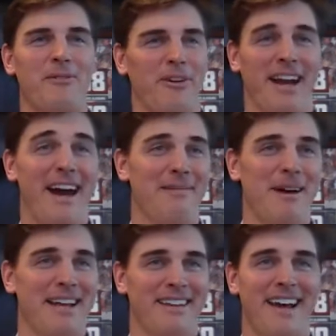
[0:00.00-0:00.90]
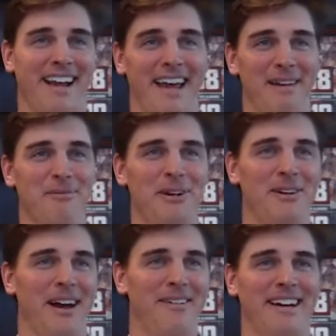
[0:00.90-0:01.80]
forgotten about that game.
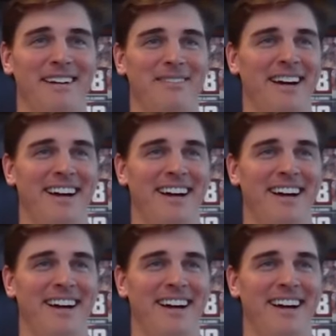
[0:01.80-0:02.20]
We, I mean,